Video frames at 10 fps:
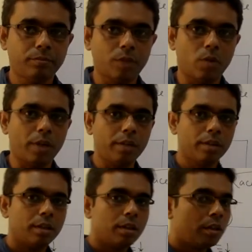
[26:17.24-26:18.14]
Okay.
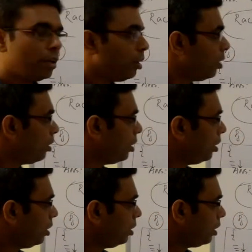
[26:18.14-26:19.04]

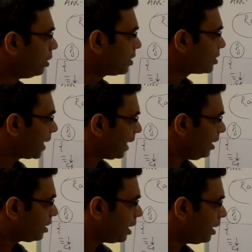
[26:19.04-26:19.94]
The
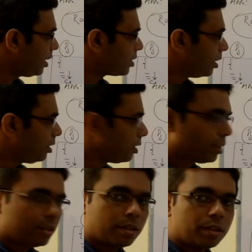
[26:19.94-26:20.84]
second condition
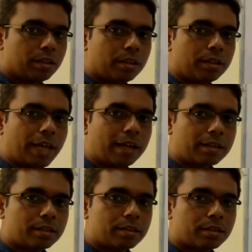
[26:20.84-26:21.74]

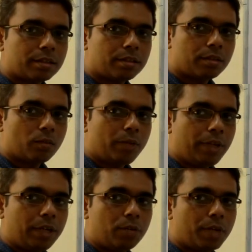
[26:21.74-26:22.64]
that we
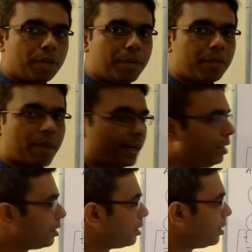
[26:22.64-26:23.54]
need to keep in
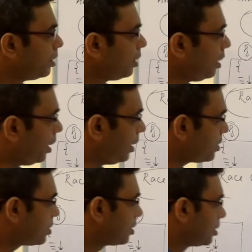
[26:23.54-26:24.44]
mind is